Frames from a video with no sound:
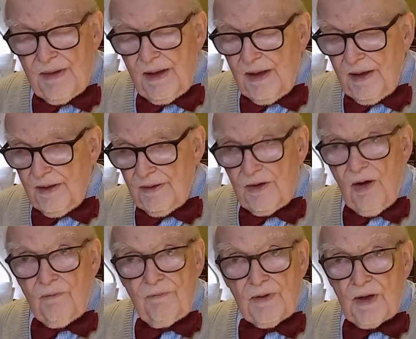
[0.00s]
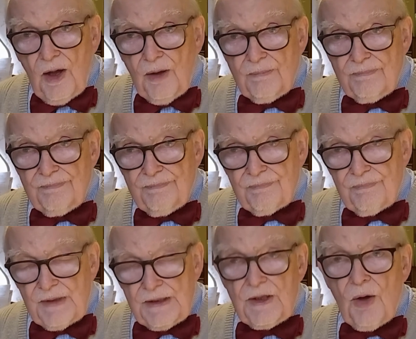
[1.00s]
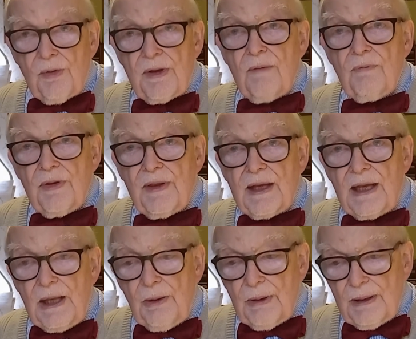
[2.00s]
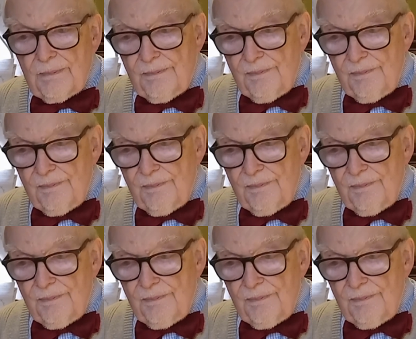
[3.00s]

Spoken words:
not for God. He knows everything anyway.